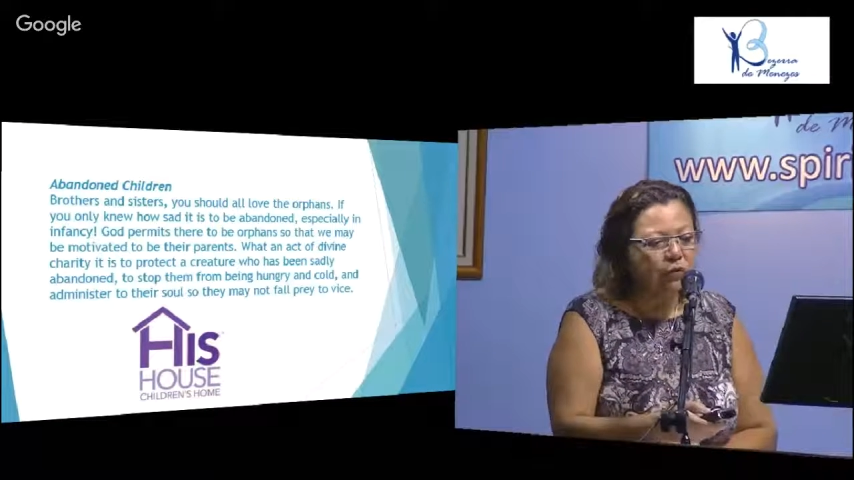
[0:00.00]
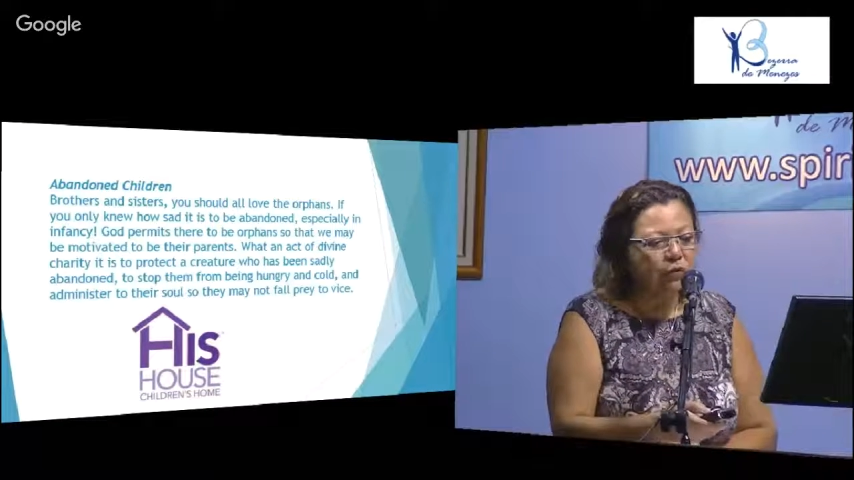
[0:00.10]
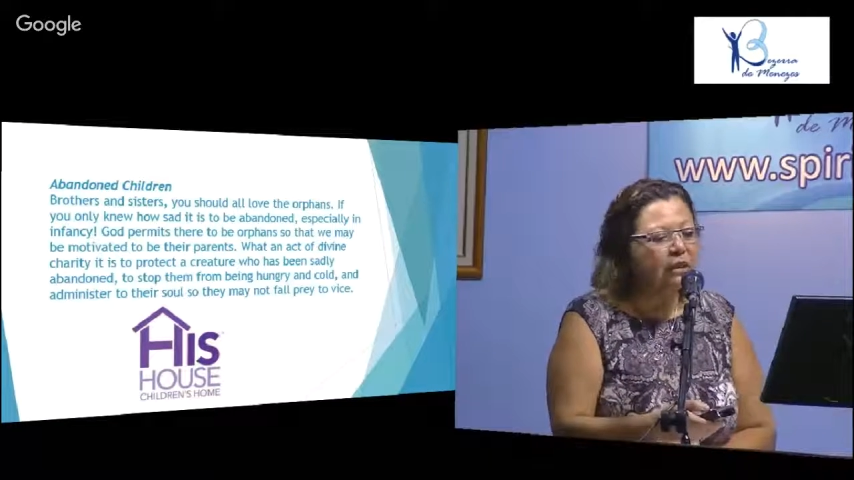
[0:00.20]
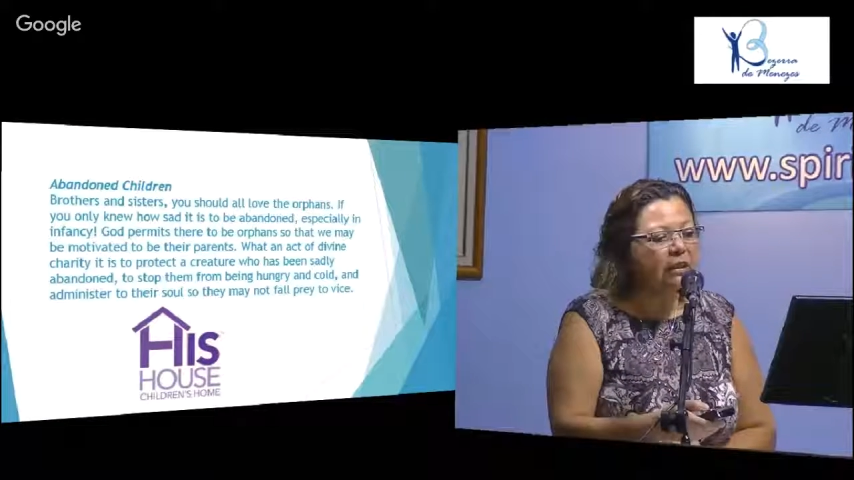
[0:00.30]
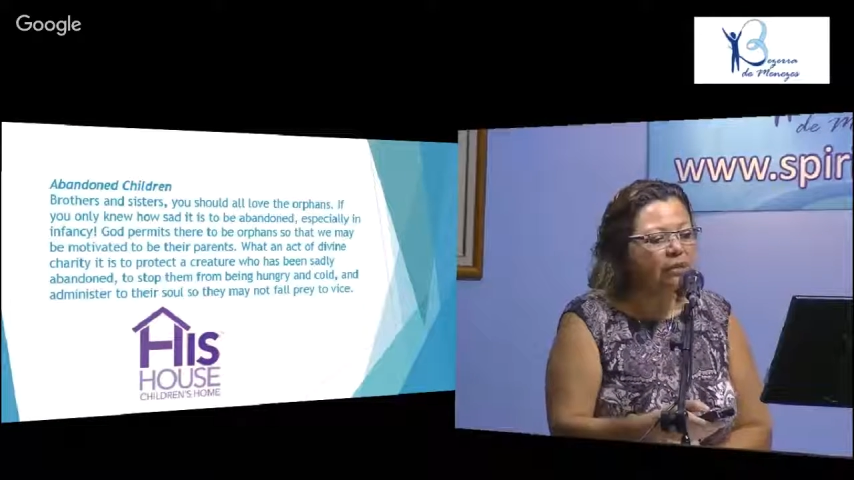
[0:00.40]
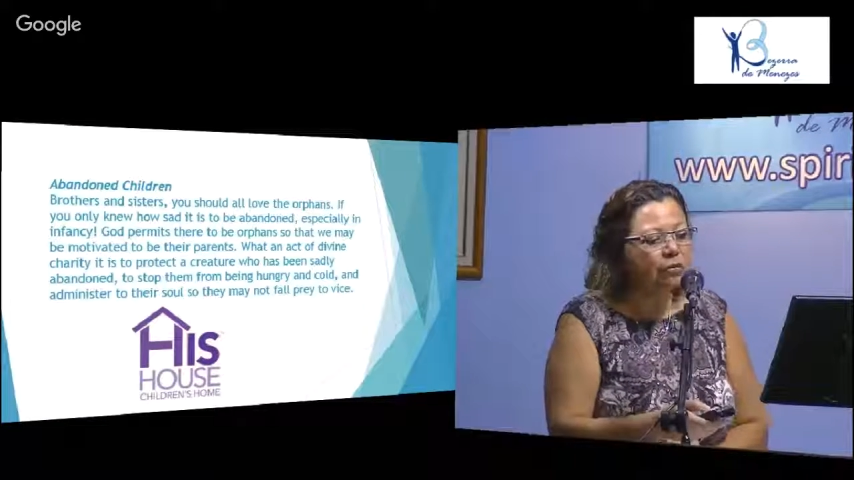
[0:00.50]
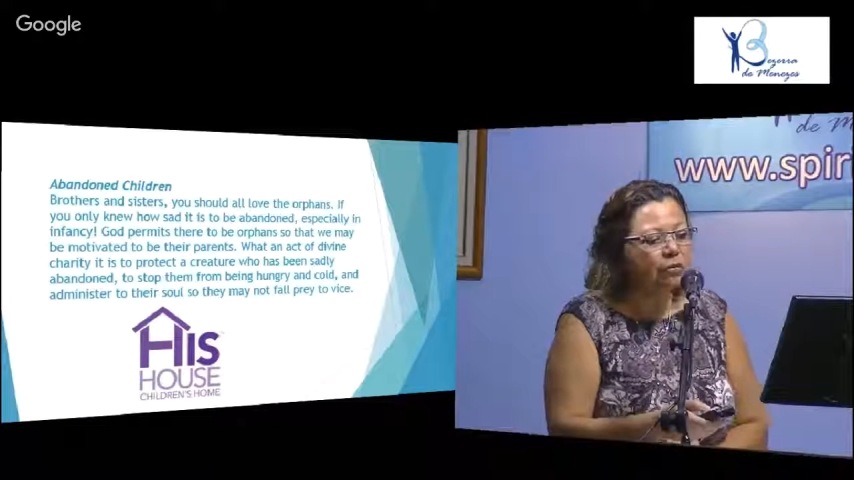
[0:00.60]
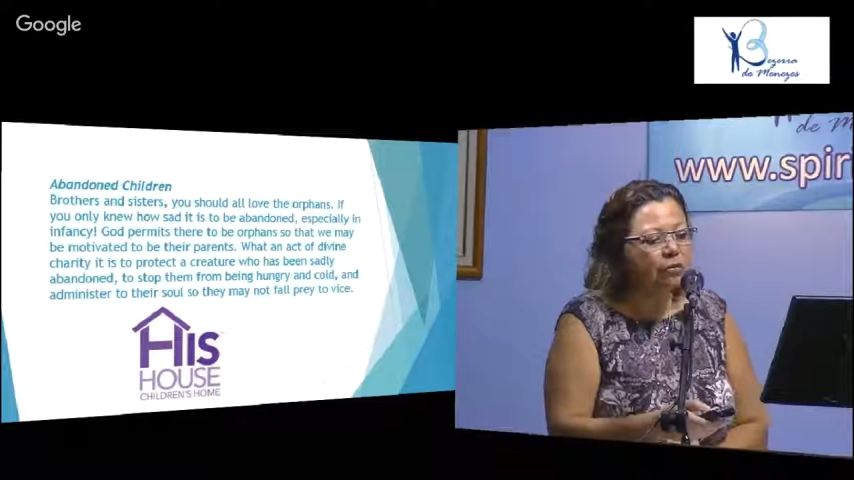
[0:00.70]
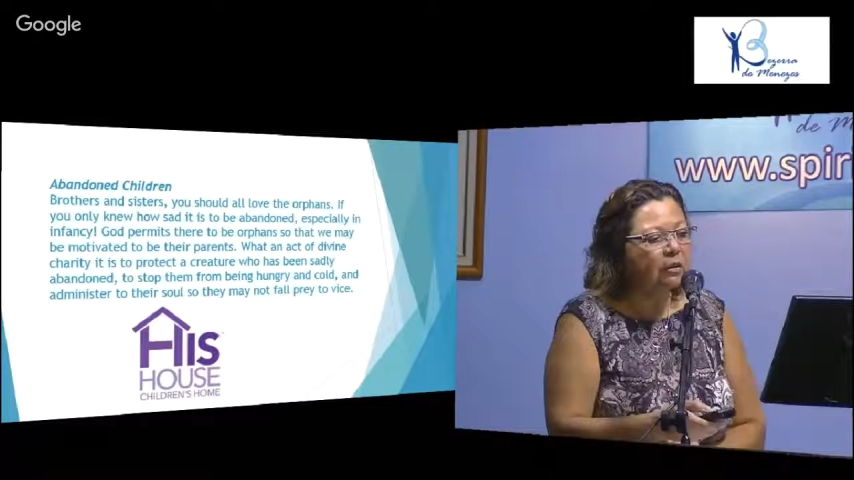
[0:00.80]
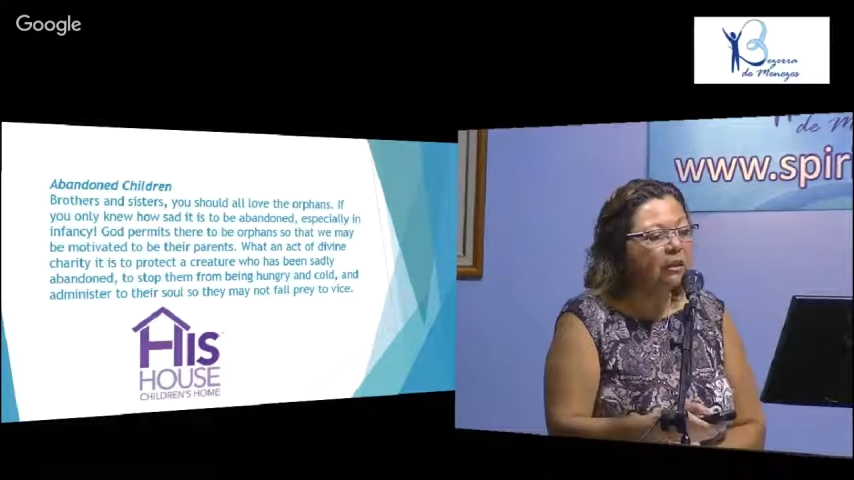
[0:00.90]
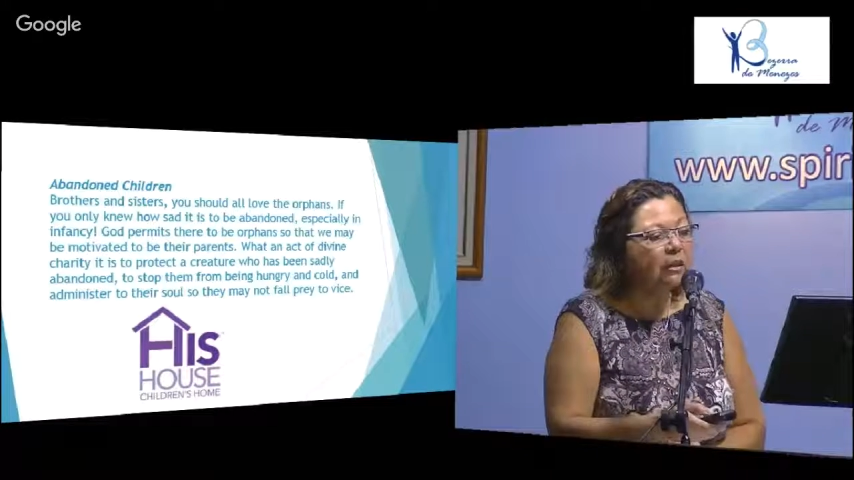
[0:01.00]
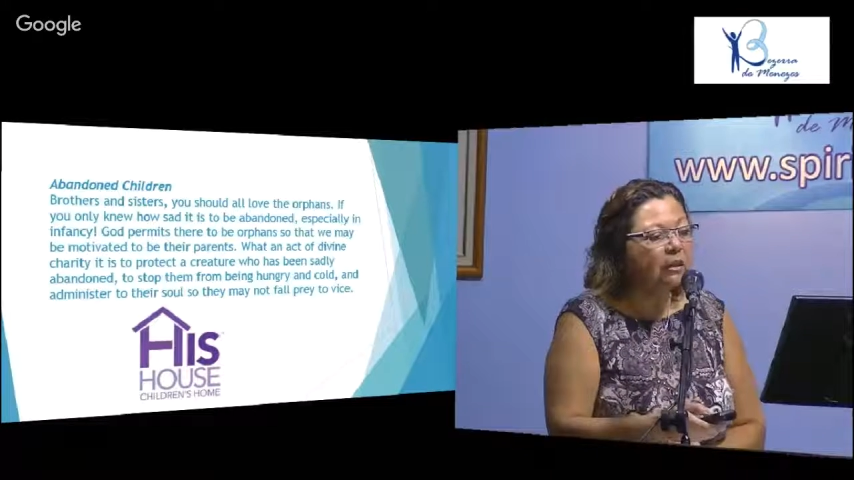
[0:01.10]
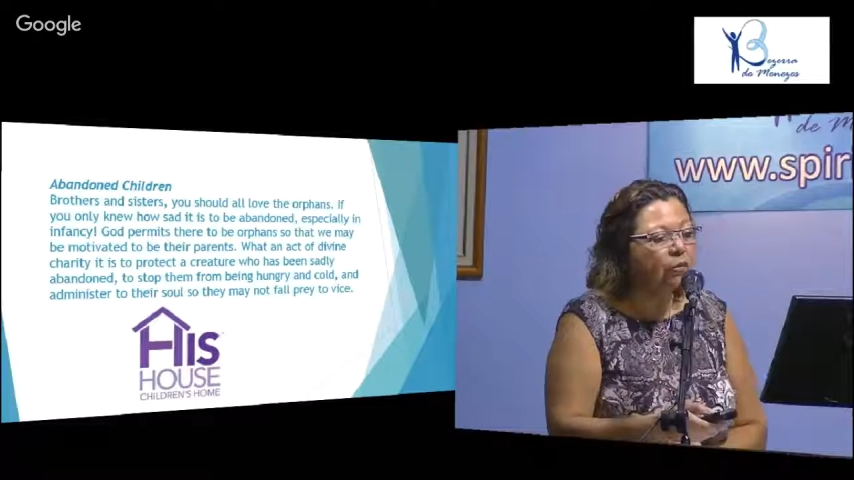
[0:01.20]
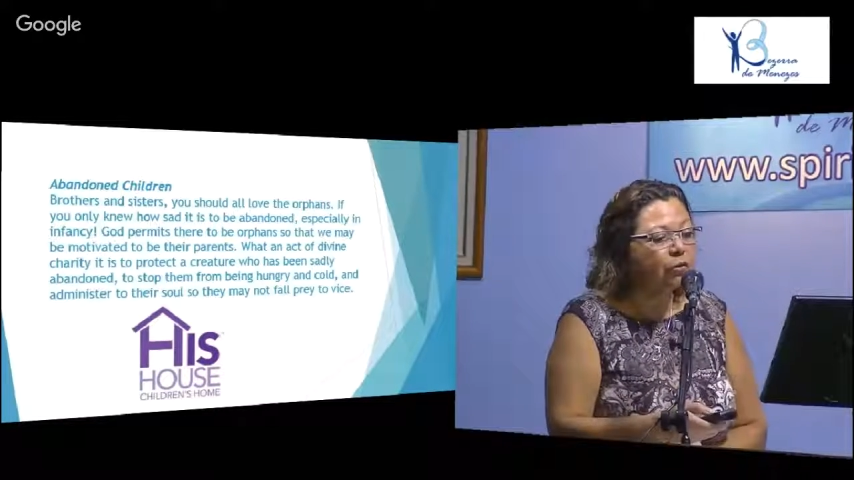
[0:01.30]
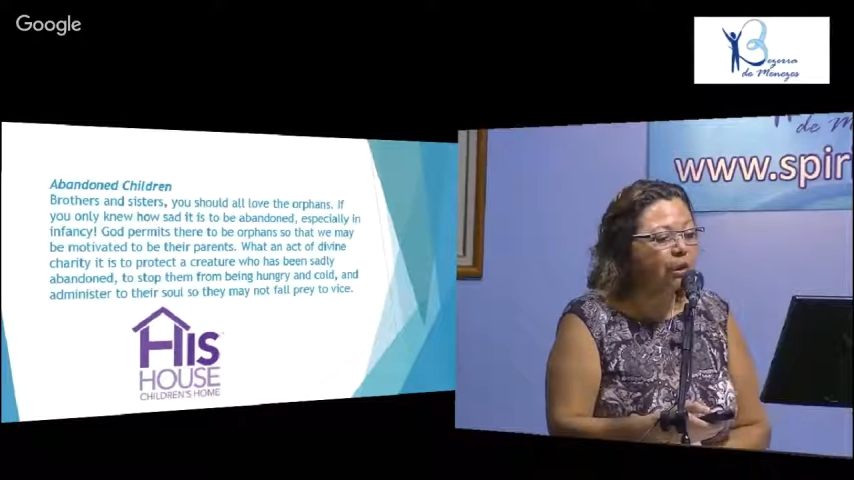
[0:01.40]
need to
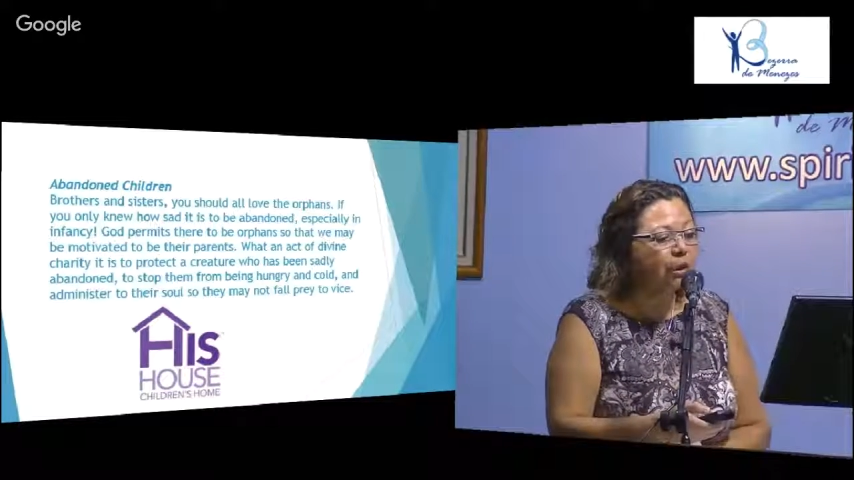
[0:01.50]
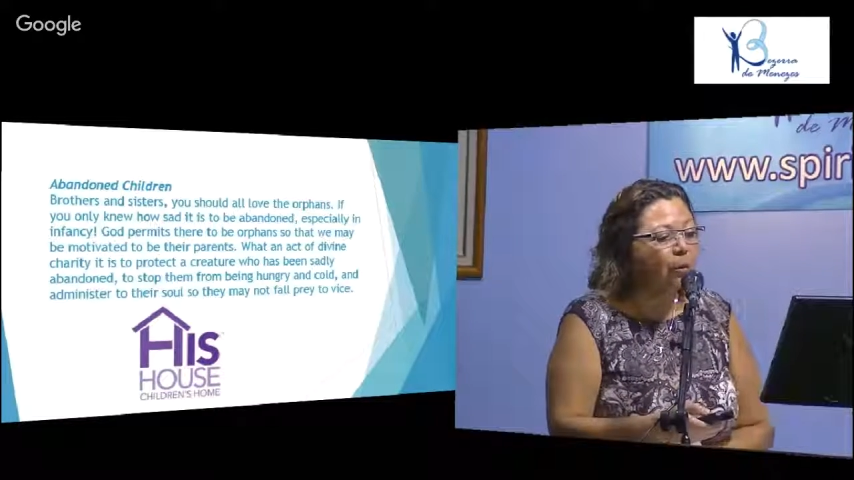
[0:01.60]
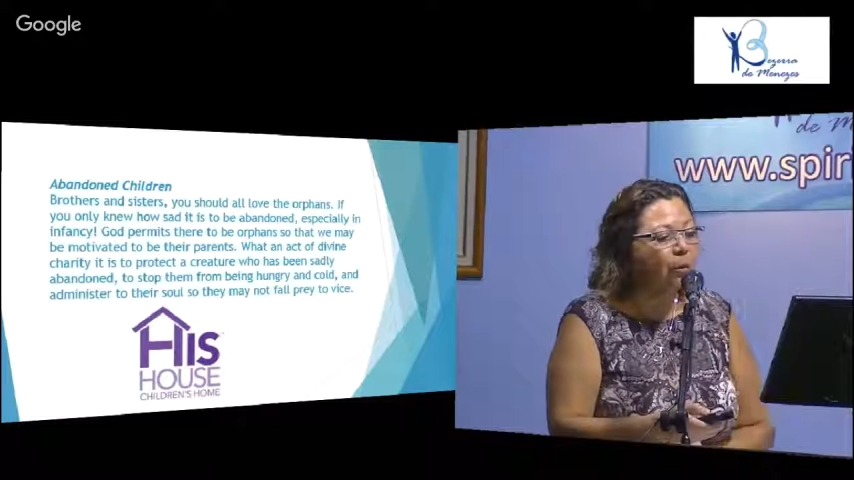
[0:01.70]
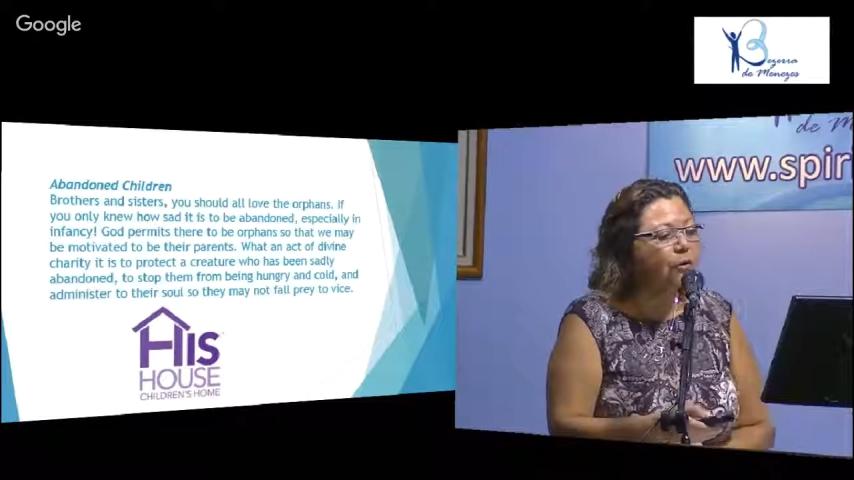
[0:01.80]
be helped.